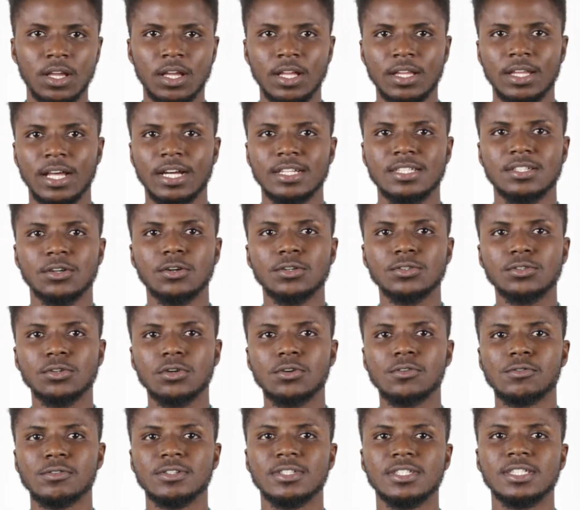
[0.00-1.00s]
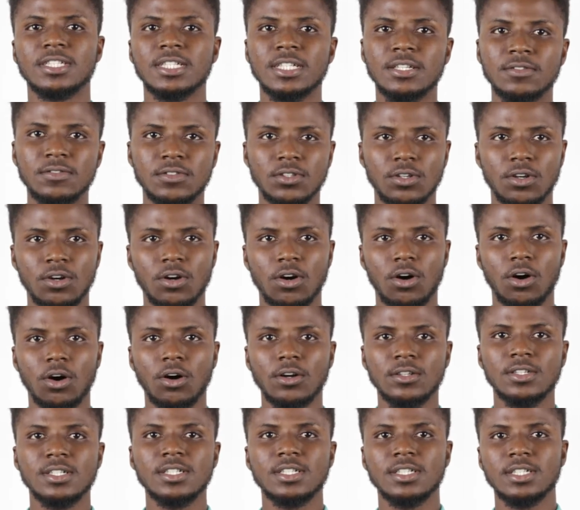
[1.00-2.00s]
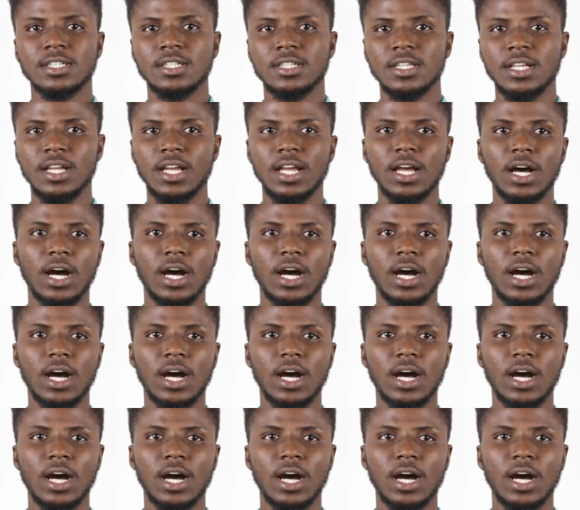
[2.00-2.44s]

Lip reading: that also receives oxygen